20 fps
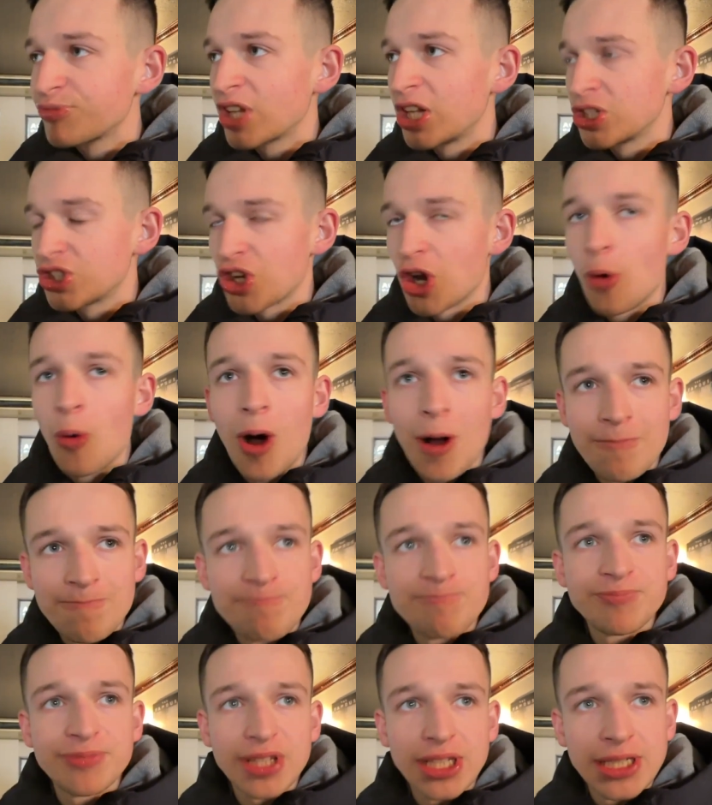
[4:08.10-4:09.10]
Do you know what?
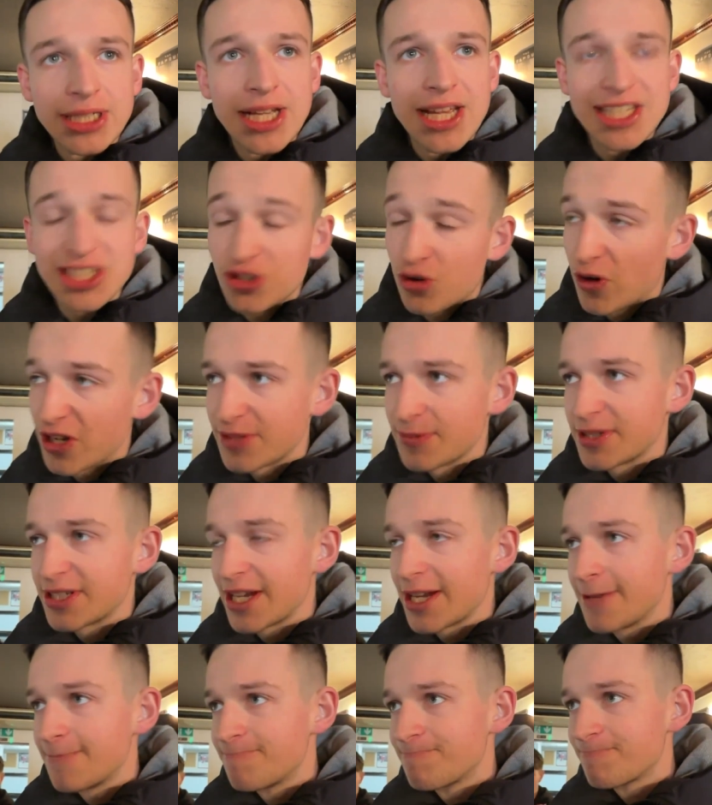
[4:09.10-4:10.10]
It's
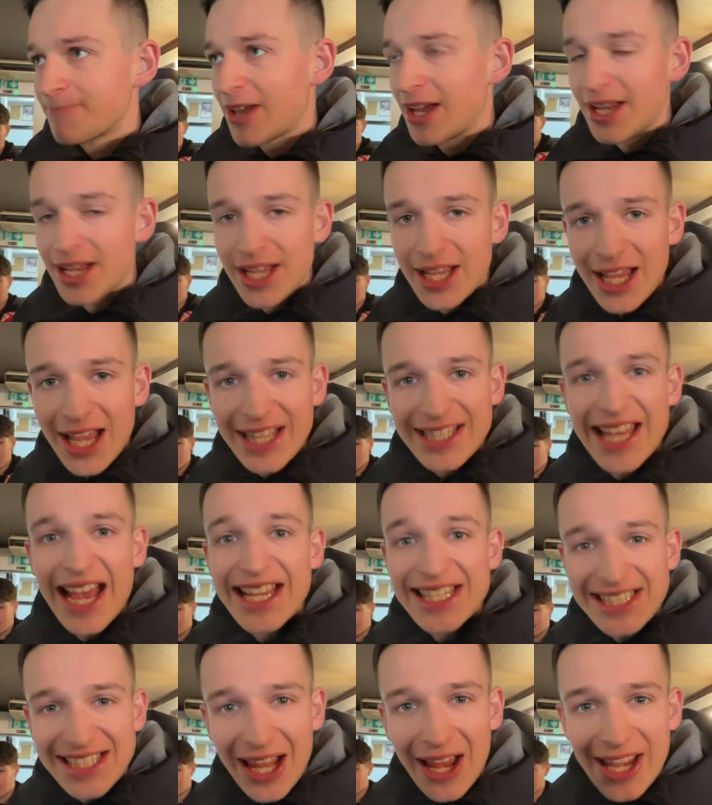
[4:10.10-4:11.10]
Christmassy.
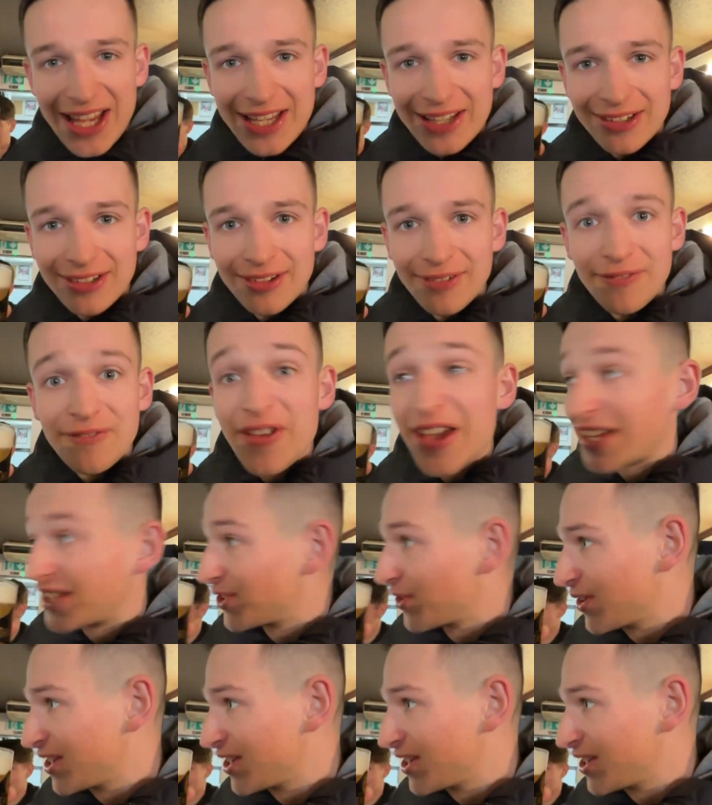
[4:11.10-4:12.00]
Tastes like victory